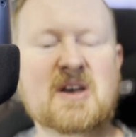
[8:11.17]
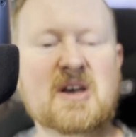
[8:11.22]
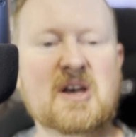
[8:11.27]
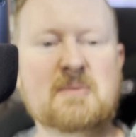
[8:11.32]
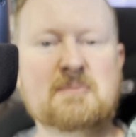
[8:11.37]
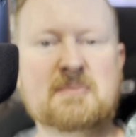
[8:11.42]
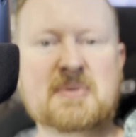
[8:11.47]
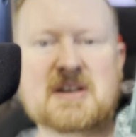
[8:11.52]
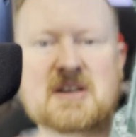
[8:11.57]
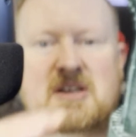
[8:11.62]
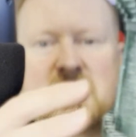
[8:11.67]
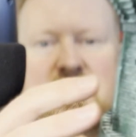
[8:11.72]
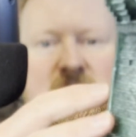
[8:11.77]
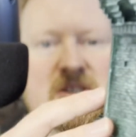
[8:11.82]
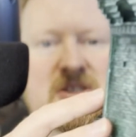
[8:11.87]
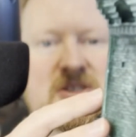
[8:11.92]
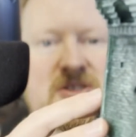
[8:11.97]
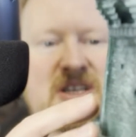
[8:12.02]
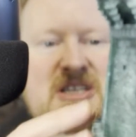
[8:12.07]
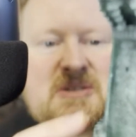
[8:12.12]
Bit of
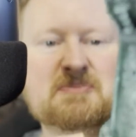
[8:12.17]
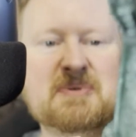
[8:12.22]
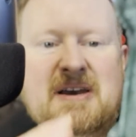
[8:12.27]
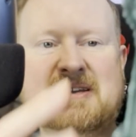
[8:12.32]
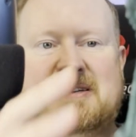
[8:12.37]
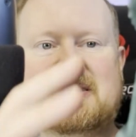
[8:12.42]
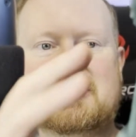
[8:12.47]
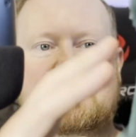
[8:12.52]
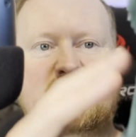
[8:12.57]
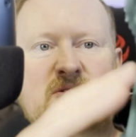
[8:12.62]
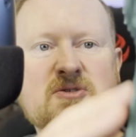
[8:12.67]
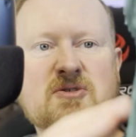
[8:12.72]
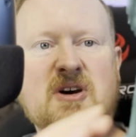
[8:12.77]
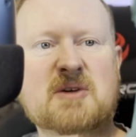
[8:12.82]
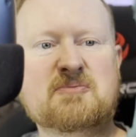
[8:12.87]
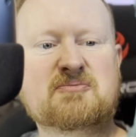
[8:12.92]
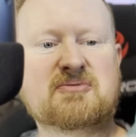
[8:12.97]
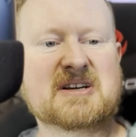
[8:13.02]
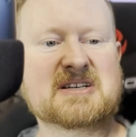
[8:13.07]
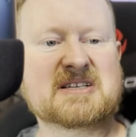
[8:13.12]
contrast paint and some
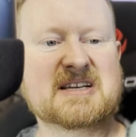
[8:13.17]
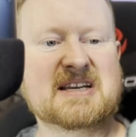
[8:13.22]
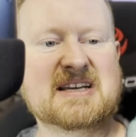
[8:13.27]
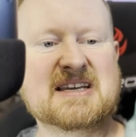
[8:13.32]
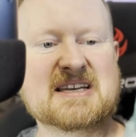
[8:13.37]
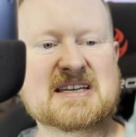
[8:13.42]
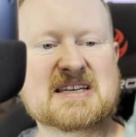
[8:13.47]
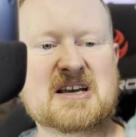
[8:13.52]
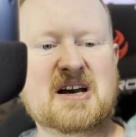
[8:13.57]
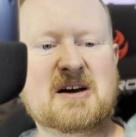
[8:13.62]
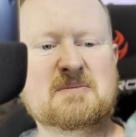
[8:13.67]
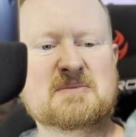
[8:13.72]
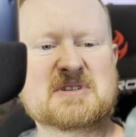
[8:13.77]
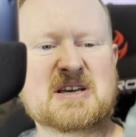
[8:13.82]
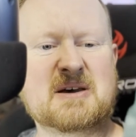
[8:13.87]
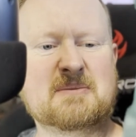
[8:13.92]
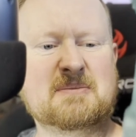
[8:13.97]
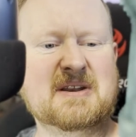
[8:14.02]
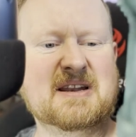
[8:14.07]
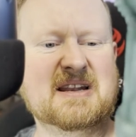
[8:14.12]
dry brushing and it comes
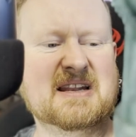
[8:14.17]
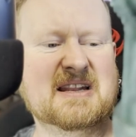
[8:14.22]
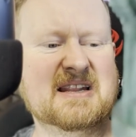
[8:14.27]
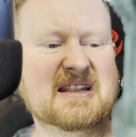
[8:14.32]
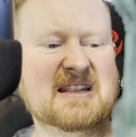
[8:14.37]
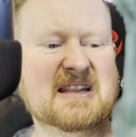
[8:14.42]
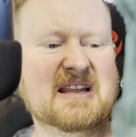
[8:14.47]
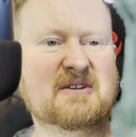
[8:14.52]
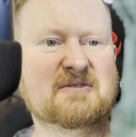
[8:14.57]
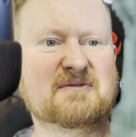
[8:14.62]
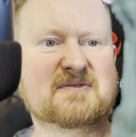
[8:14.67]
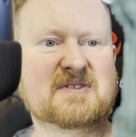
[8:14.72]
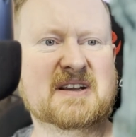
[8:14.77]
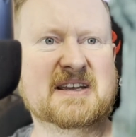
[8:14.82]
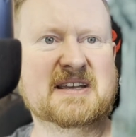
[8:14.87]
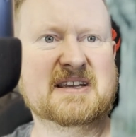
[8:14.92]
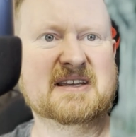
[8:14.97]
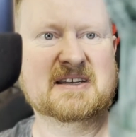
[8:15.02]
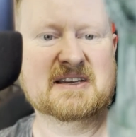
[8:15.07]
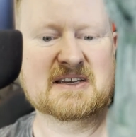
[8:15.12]
up
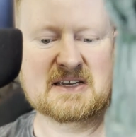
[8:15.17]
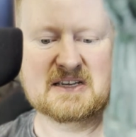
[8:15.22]
lovely.